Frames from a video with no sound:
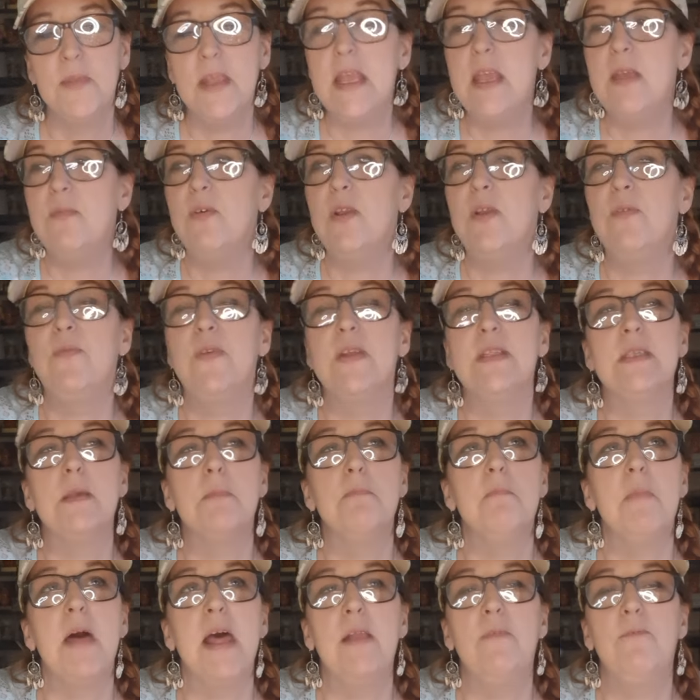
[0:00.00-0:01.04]
even if it's a
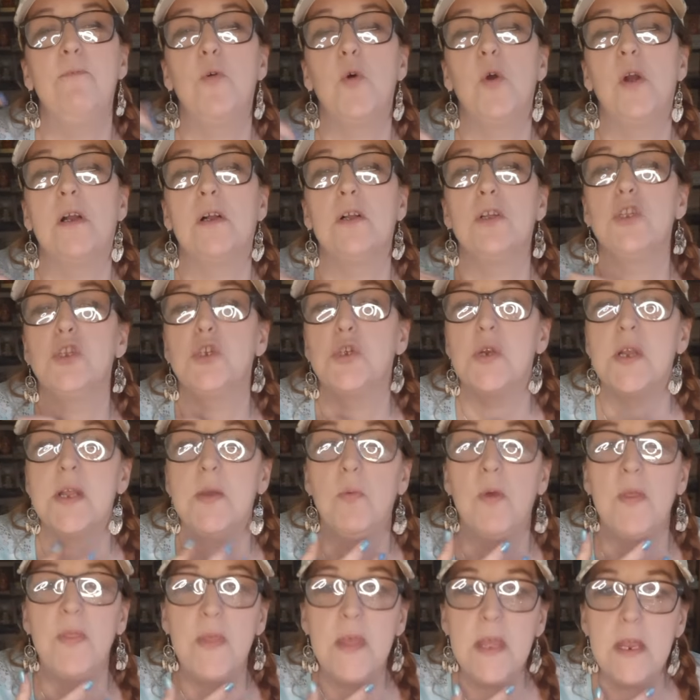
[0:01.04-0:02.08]
metaphorical journey
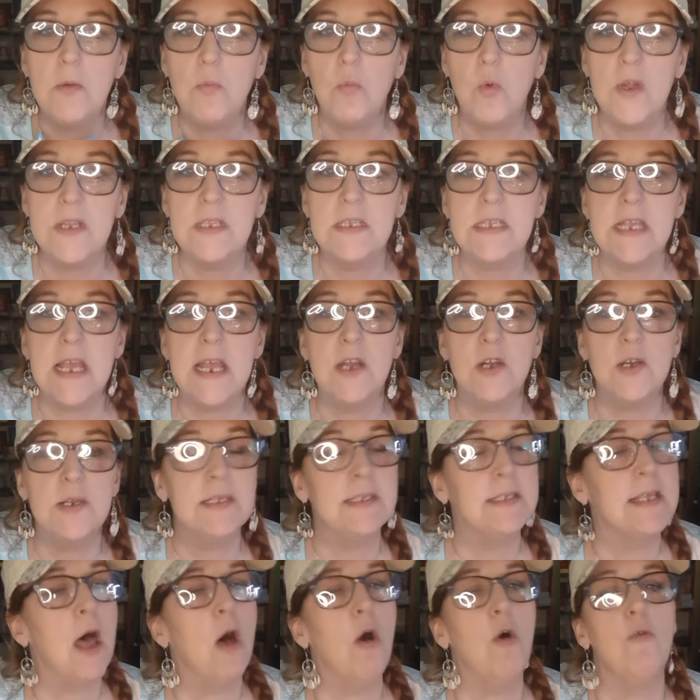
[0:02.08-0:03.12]
within one's inner
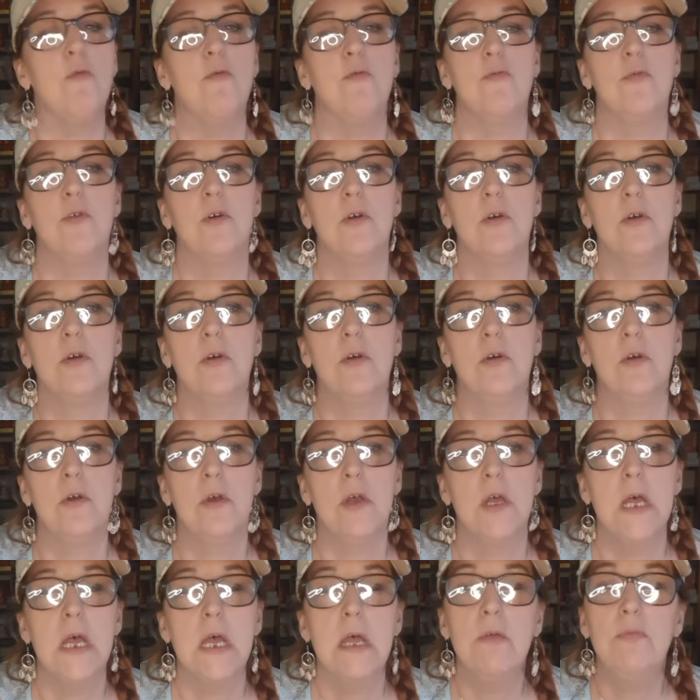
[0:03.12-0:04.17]
self.
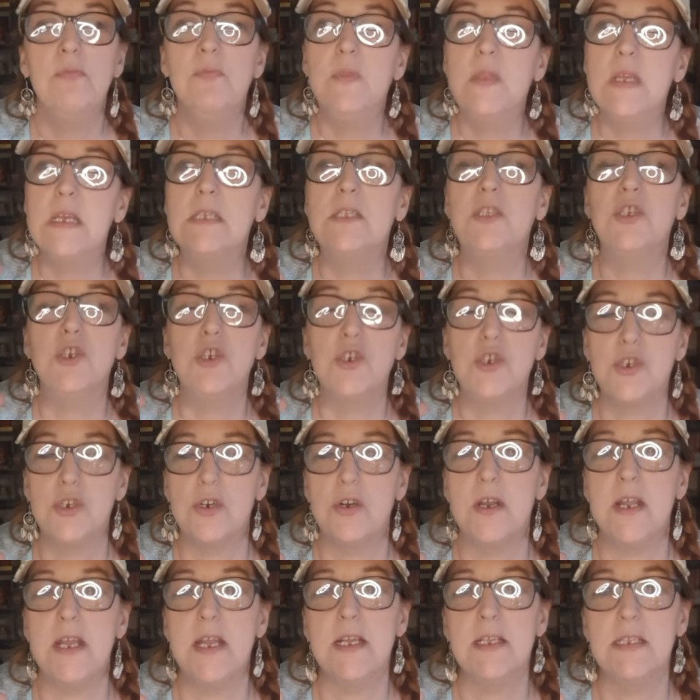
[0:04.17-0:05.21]
This
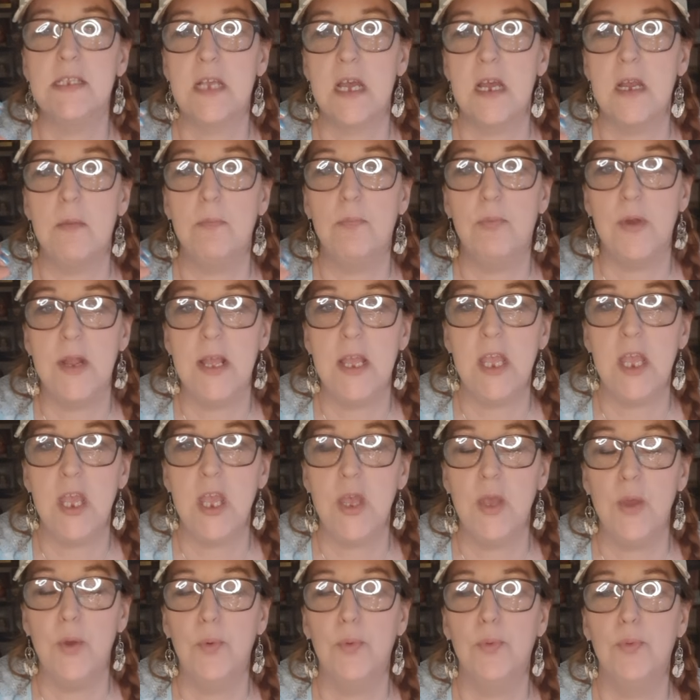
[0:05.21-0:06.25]
journey is going to bring
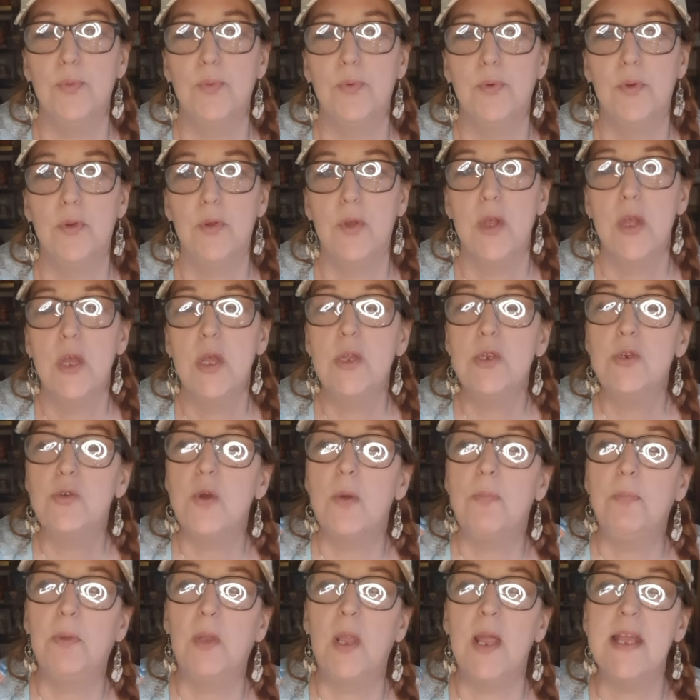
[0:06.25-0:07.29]
you to
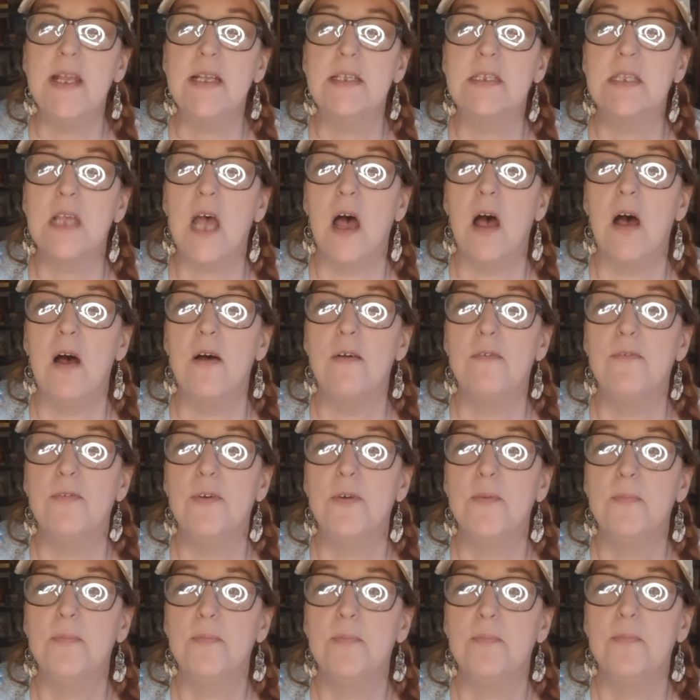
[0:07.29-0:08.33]
a place of
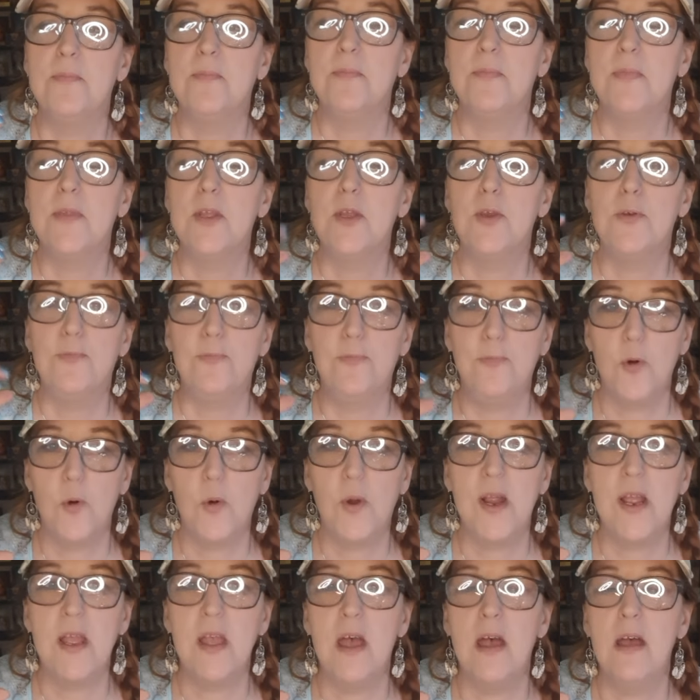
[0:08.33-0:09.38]

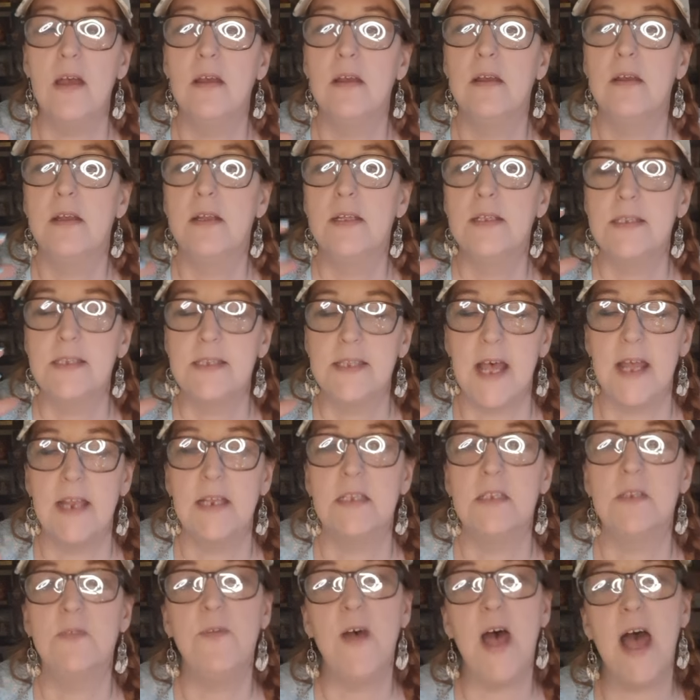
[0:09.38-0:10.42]
euphoria,
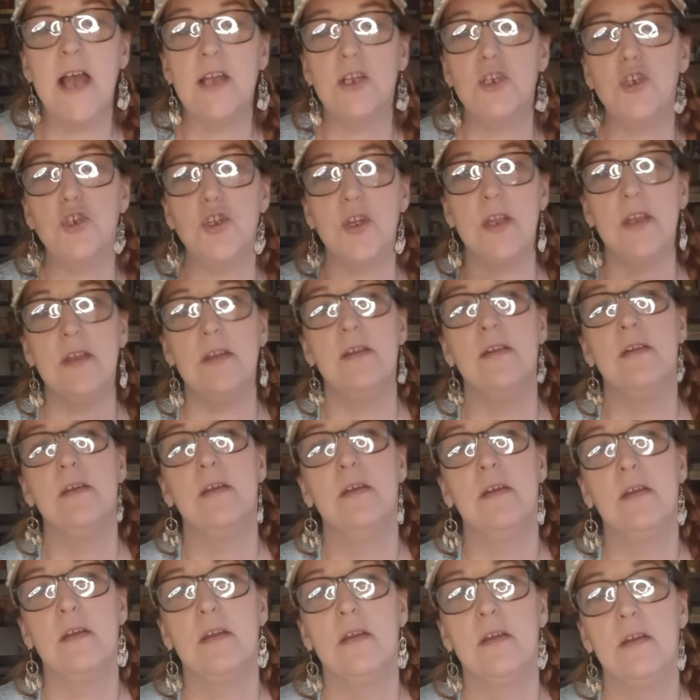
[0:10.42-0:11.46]
satisfaction,
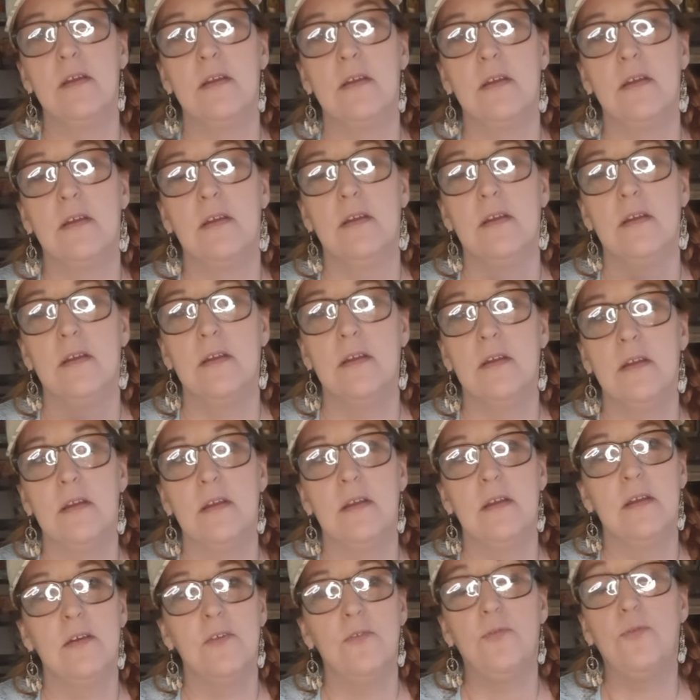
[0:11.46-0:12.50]

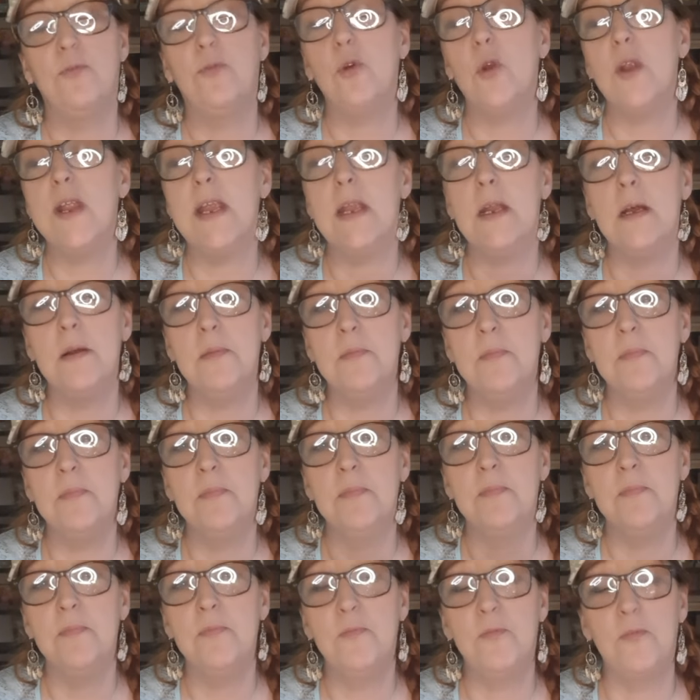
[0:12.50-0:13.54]
freedom
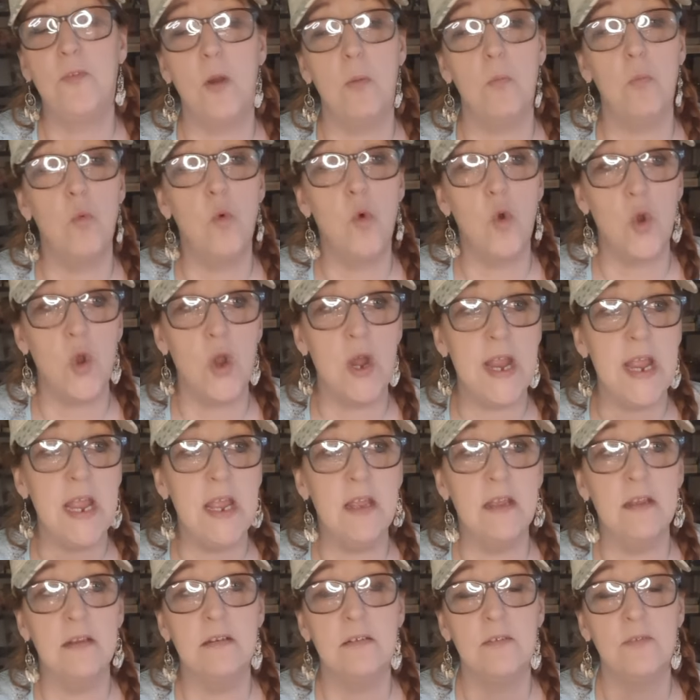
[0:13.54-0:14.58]
from
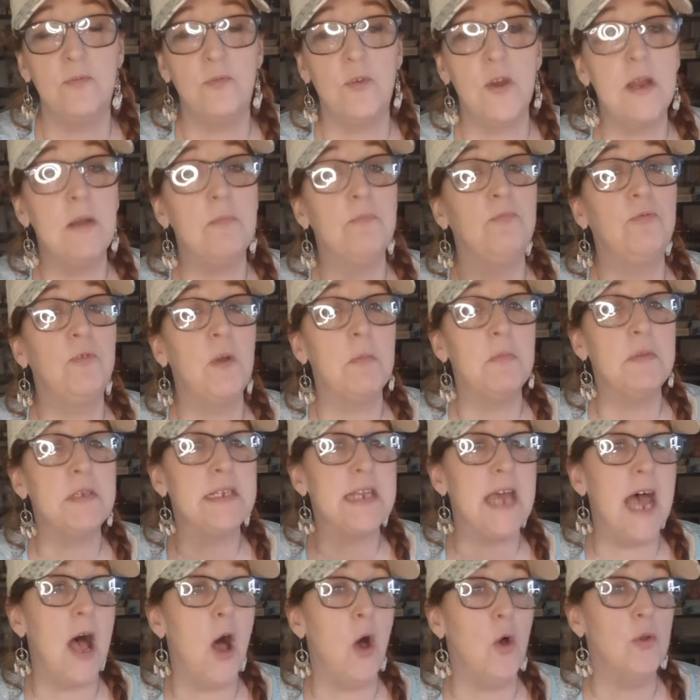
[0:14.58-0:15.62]
worry, freedom from
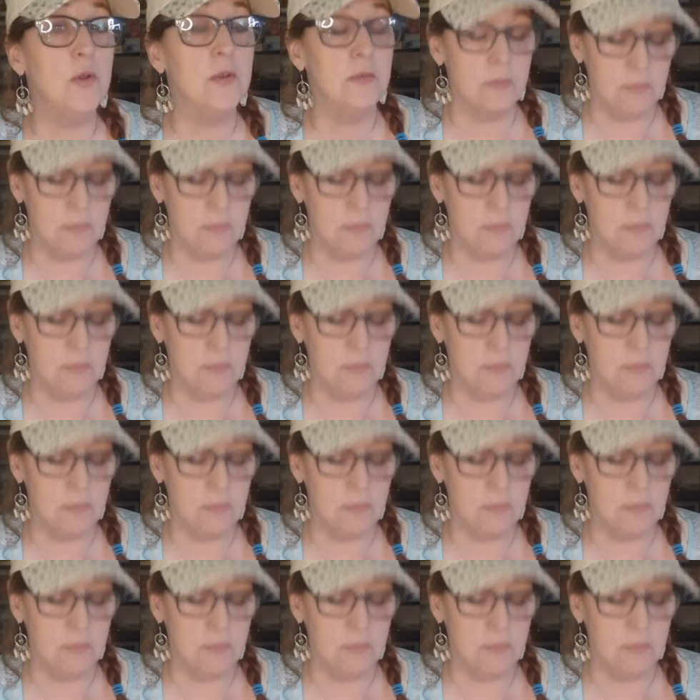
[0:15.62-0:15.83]
doubt.